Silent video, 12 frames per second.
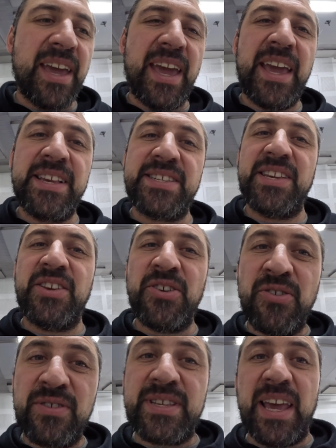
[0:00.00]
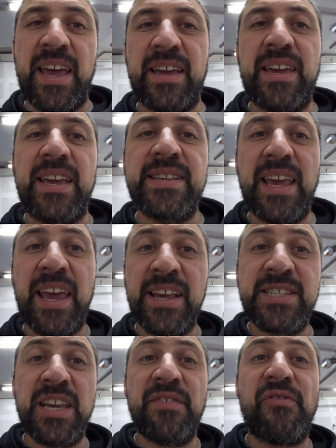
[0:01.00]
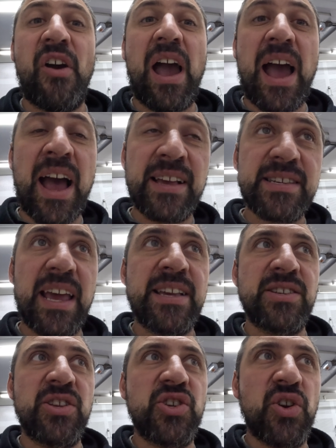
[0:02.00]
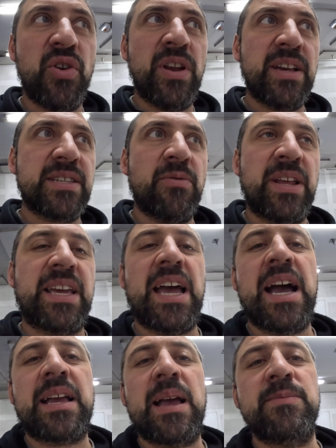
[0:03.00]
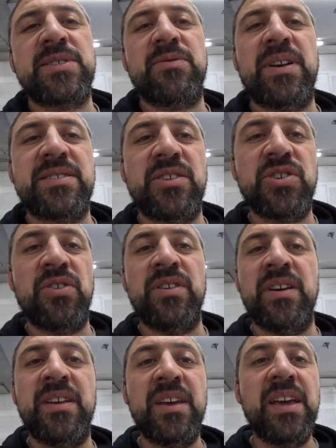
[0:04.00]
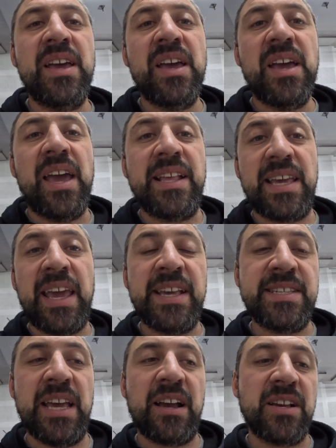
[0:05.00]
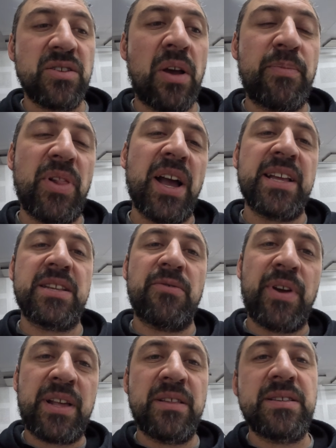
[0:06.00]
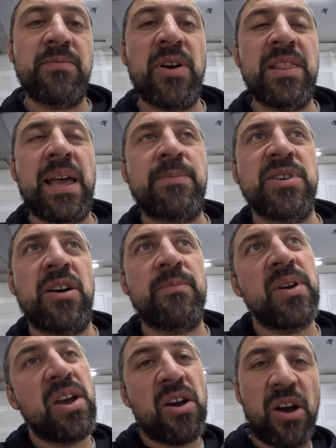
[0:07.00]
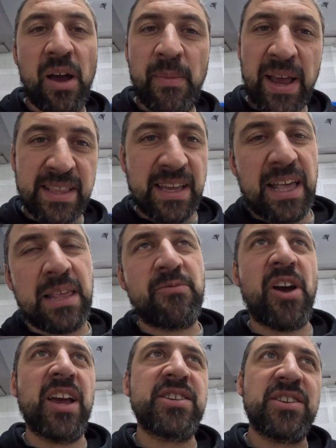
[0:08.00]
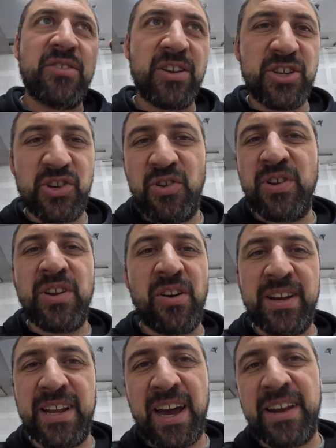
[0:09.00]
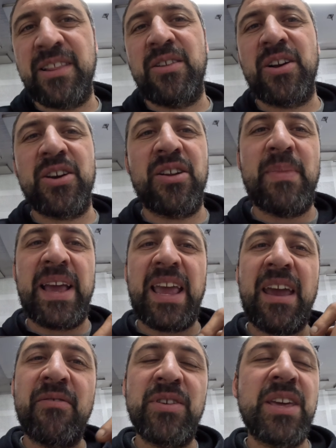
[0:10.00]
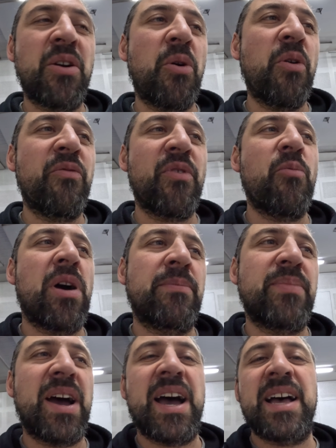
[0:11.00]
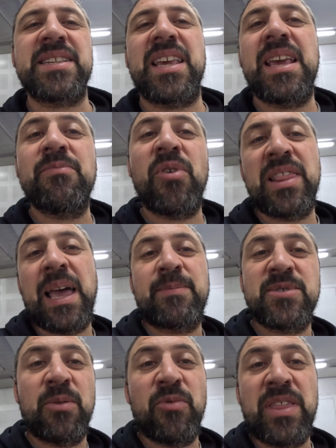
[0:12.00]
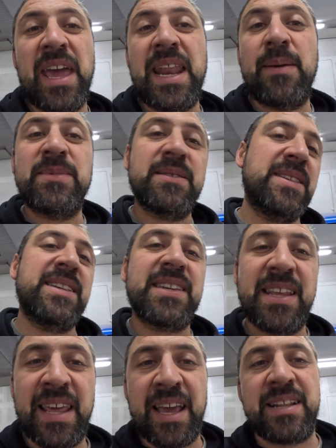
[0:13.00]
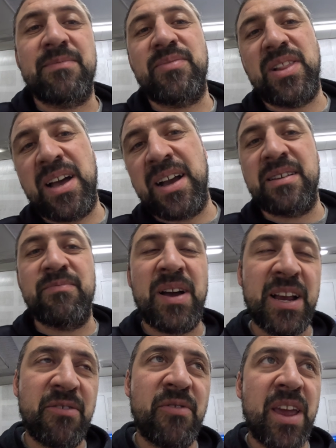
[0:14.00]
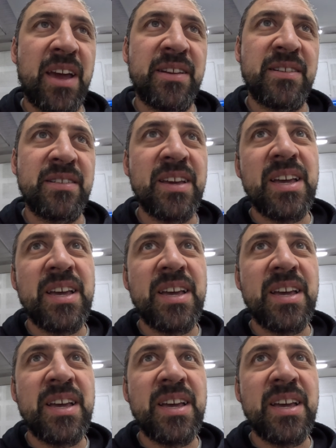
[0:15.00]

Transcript: EcuTek is easier for us as a tuner. So when a car comes to us to tune it, it's easier because I plug it directly to my laptop, I make the calibration, I tune it, I data log it, I make everything all from one pass in my laptop without having to disconnect and plug and muck around